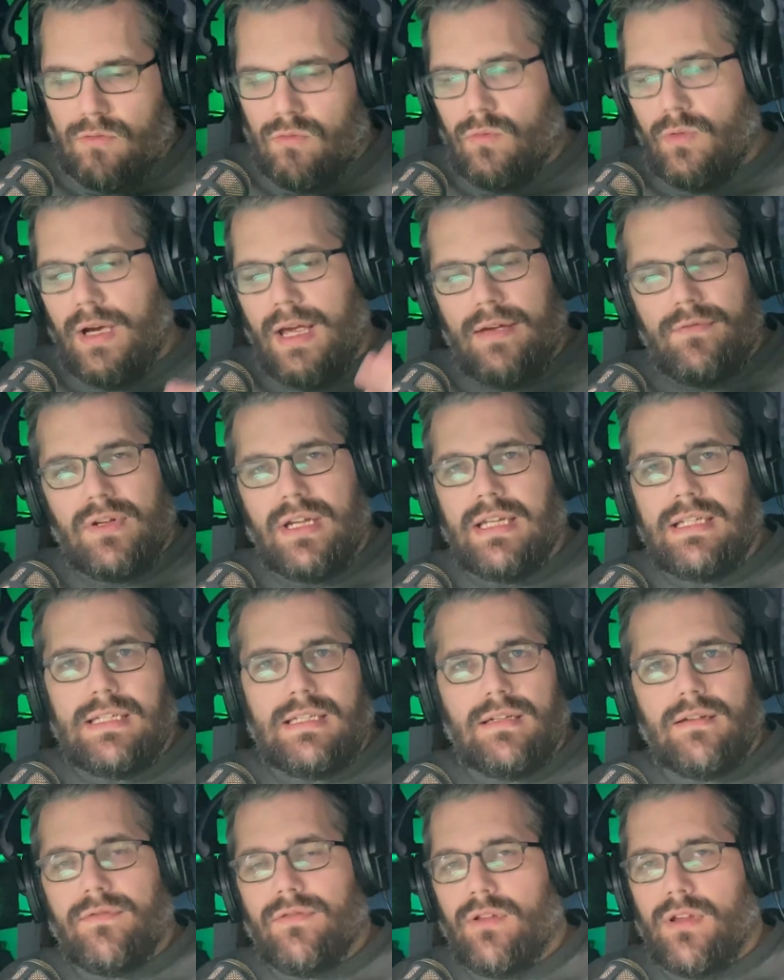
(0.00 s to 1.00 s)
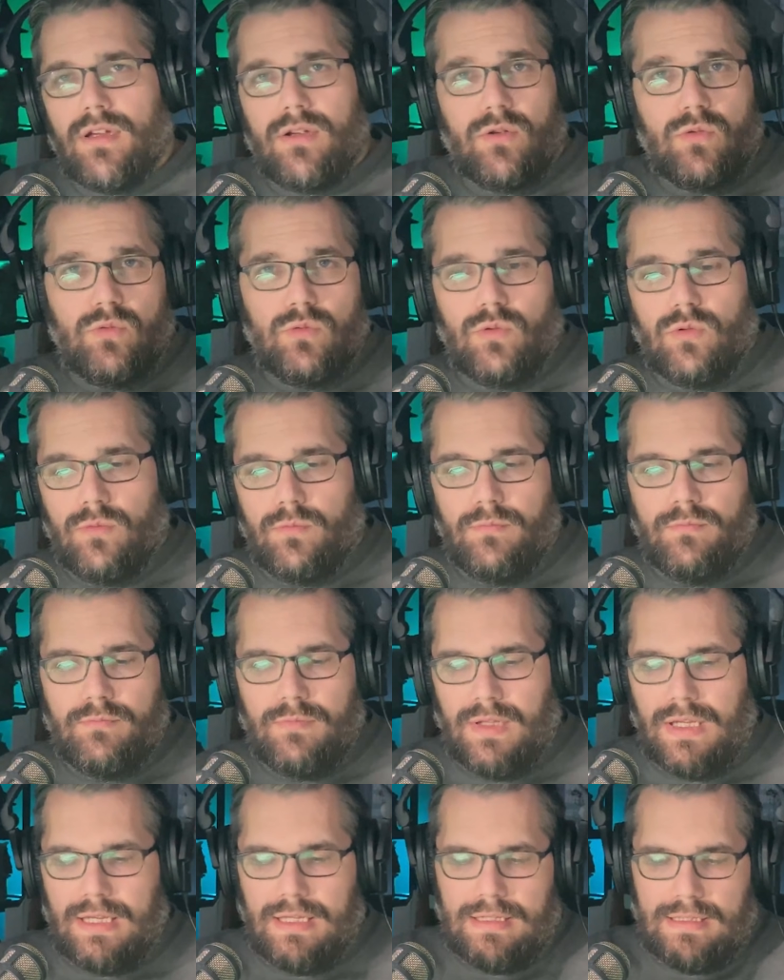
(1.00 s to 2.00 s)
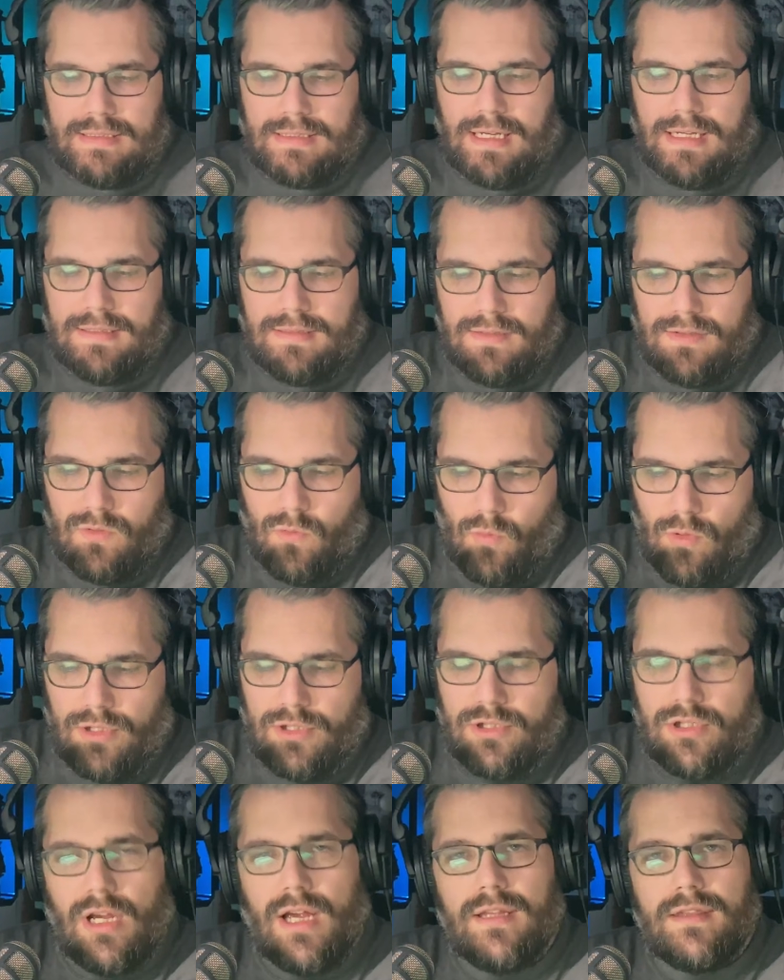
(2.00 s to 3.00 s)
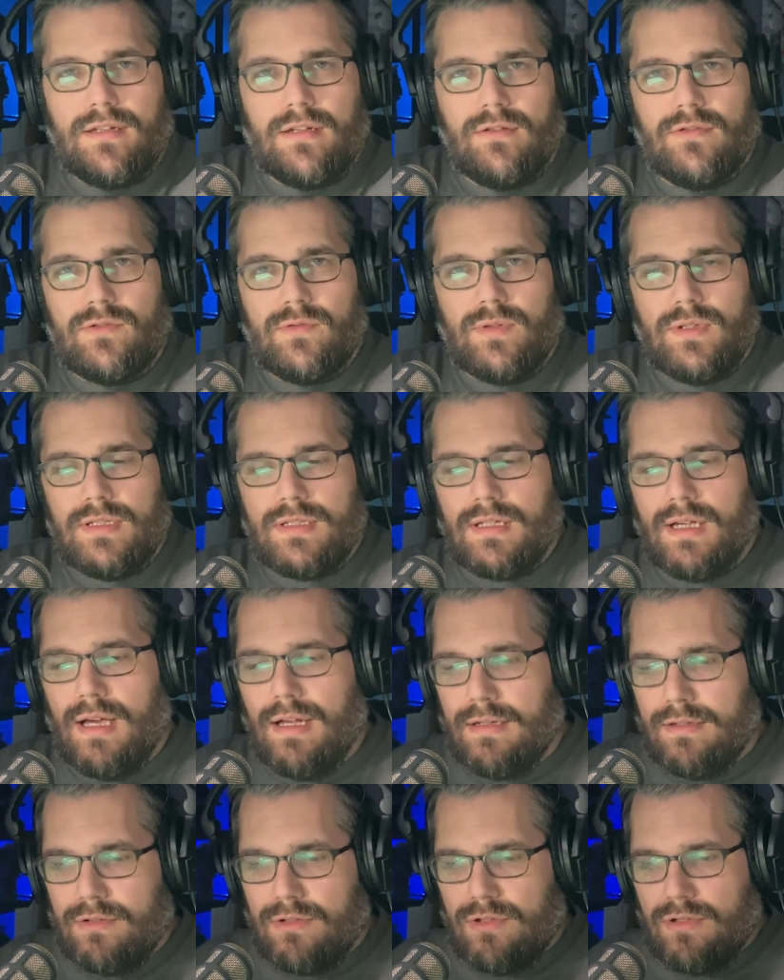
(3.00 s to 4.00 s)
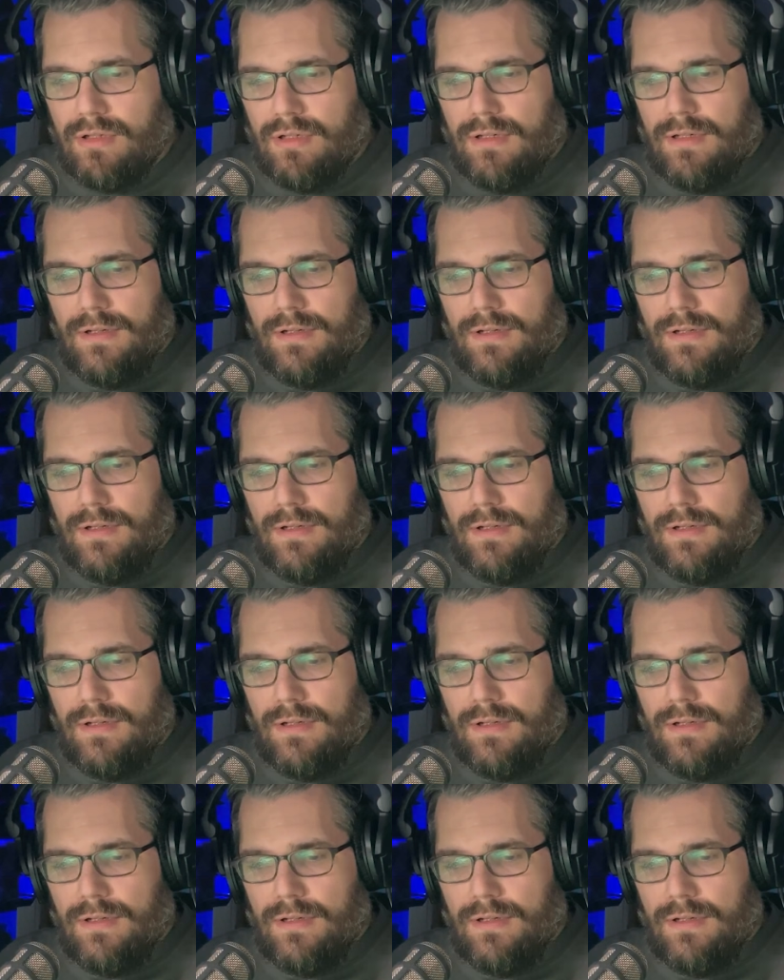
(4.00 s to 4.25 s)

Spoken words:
Ooh, I have an idea for like a cool, like in this case, it's a one shot that goes with this cottage.